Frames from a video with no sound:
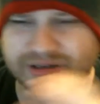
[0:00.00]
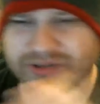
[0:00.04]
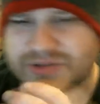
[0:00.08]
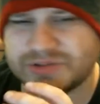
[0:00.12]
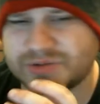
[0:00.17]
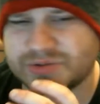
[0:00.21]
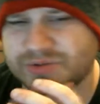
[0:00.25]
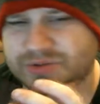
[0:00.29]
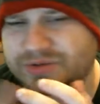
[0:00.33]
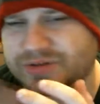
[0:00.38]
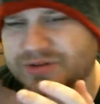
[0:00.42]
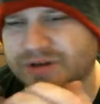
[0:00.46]

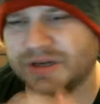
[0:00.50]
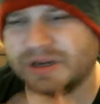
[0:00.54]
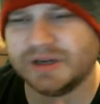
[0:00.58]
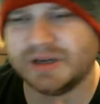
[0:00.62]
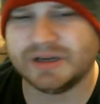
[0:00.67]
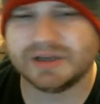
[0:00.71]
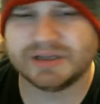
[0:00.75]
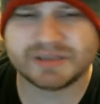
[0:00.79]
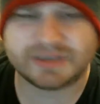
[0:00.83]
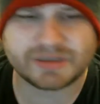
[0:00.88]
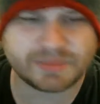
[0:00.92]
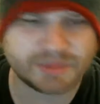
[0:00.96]
or
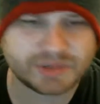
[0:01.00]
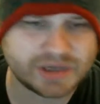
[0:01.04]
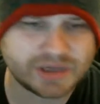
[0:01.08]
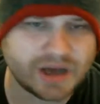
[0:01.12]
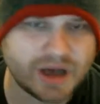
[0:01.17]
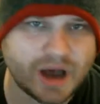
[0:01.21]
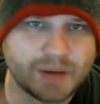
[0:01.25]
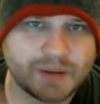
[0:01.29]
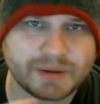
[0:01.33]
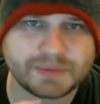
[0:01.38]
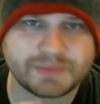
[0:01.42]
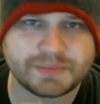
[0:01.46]
some of the
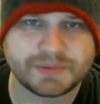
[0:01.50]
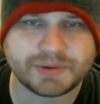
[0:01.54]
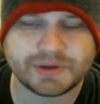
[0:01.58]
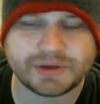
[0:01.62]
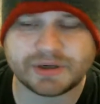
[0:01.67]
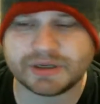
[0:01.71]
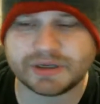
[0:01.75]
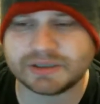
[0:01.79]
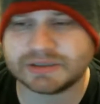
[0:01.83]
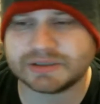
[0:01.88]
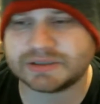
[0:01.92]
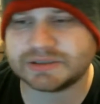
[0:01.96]
comic
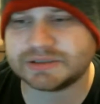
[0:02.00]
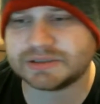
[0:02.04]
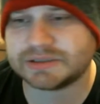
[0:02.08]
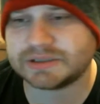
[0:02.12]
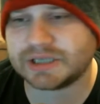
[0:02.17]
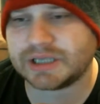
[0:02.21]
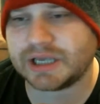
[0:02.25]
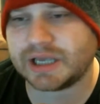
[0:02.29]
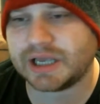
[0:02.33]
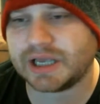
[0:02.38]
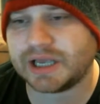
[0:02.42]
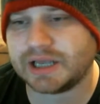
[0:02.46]
books.
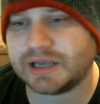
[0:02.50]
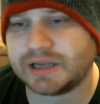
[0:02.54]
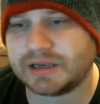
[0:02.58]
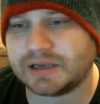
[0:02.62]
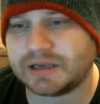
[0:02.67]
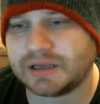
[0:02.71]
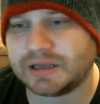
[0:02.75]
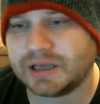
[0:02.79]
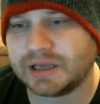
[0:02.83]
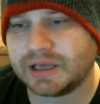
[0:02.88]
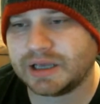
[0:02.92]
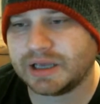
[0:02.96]

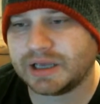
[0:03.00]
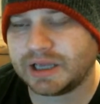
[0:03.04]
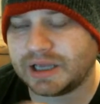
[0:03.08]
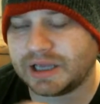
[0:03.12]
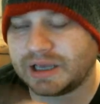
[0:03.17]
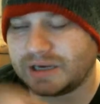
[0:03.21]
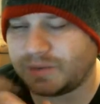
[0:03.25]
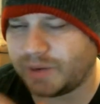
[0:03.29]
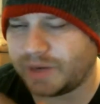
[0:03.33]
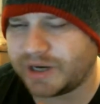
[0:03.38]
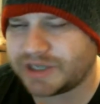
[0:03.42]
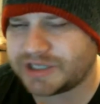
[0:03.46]
And in
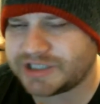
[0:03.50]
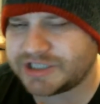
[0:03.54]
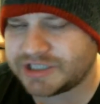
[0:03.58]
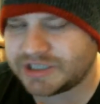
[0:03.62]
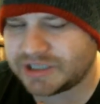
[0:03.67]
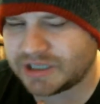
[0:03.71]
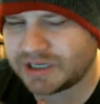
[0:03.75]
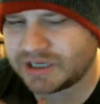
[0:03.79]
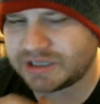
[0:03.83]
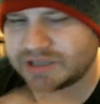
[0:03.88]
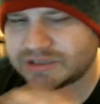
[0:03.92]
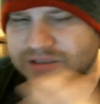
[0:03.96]
a way she
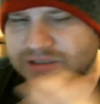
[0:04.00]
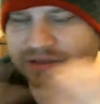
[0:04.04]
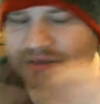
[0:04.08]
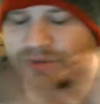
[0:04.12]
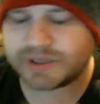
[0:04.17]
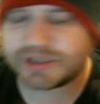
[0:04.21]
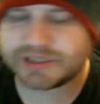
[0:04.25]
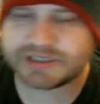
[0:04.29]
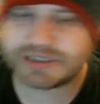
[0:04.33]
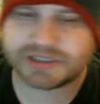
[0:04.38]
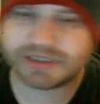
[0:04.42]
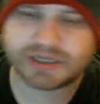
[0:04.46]
does, in a
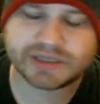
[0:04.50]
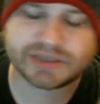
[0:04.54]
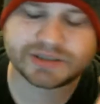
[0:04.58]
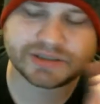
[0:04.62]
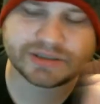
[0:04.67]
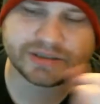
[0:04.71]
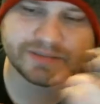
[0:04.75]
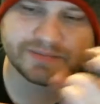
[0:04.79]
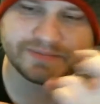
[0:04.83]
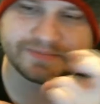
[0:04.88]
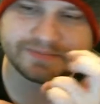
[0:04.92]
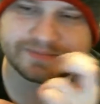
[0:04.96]
way she
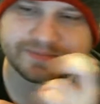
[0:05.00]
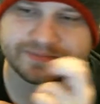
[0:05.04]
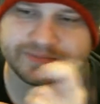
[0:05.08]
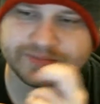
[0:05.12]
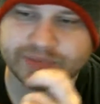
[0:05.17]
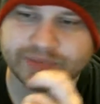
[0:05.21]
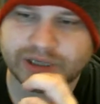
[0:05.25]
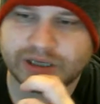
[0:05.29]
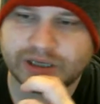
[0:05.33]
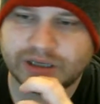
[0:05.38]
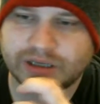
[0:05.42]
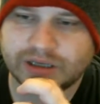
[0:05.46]
doesn't.
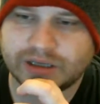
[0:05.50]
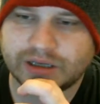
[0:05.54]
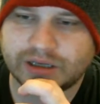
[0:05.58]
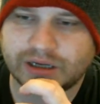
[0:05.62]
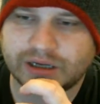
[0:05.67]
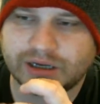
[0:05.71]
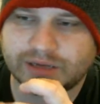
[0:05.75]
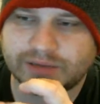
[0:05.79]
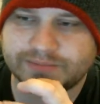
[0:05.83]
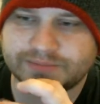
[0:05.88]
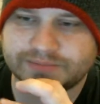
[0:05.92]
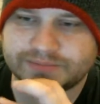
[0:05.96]

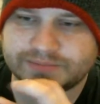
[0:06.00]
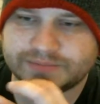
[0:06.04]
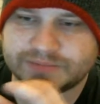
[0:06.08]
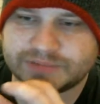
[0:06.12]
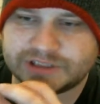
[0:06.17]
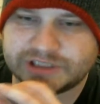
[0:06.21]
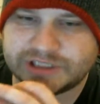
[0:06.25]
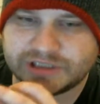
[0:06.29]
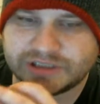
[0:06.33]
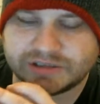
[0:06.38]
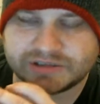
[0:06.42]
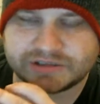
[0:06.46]

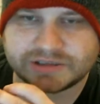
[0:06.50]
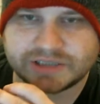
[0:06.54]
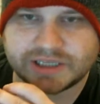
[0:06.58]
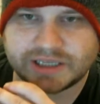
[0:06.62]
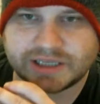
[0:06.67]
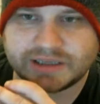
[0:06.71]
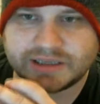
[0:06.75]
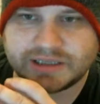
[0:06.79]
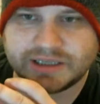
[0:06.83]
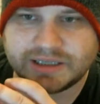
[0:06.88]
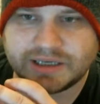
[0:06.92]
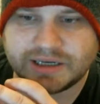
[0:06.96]
She looks
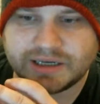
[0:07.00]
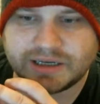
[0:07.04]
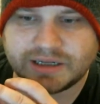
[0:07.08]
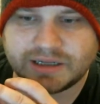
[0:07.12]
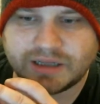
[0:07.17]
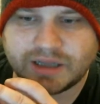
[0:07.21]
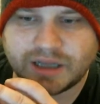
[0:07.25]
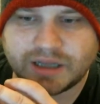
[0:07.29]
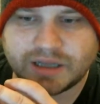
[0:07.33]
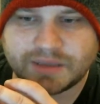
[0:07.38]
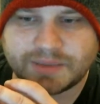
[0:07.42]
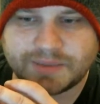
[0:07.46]
like the
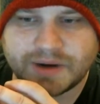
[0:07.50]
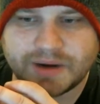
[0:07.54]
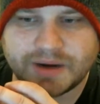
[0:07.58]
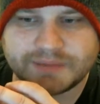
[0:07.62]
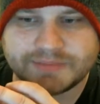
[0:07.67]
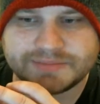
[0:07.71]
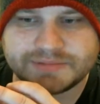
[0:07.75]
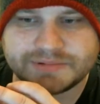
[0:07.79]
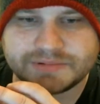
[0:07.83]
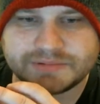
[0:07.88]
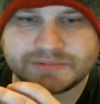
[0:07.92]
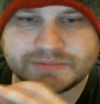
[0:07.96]

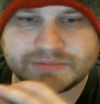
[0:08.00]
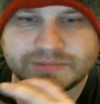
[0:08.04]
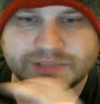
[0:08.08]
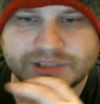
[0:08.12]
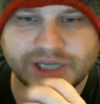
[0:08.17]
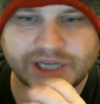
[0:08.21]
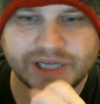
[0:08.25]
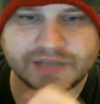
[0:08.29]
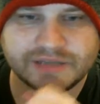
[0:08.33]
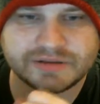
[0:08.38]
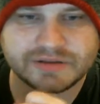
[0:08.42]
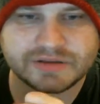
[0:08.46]
Lollipop
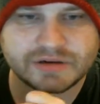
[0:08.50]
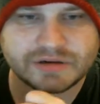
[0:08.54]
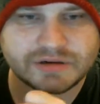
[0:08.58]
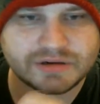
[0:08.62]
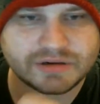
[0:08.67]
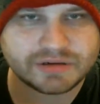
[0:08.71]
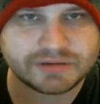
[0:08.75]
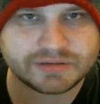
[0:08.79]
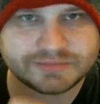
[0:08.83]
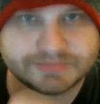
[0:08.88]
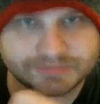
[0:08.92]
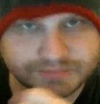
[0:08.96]

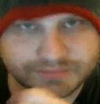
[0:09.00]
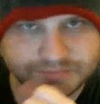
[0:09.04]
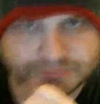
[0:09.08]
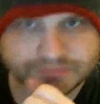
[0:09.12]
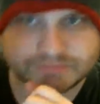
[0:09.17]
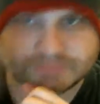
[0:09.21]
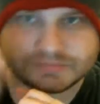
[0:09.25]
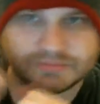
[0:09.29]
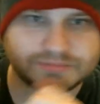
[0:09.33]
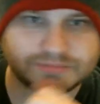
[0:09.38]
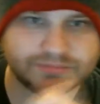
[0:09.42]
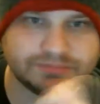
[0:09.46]
Chainsaw
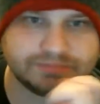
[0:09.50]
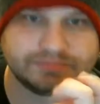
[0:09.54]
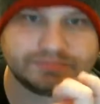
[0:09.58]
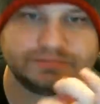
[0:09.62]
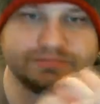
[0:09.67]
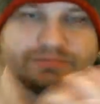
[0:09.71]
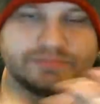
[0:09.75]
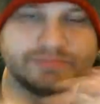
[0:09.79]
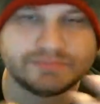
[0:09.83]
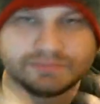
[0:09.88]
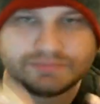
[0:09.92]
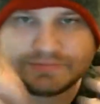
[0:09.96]

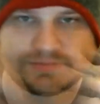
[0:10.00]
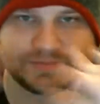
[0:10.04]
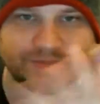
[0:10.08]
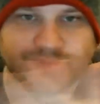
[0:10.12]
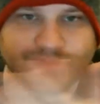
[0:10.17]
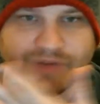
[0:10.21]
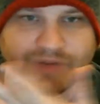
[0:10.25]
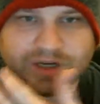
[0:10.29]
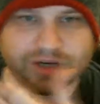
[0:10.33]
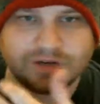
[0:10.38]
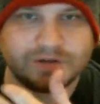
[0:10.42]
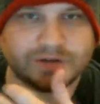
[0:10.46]

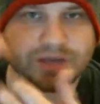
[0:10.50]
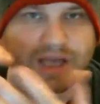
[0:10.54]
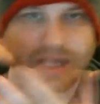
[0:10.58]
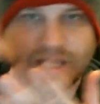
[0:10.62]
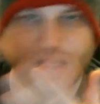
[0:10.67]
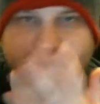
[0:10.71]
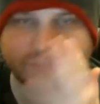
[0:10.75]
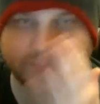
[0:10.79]
video game,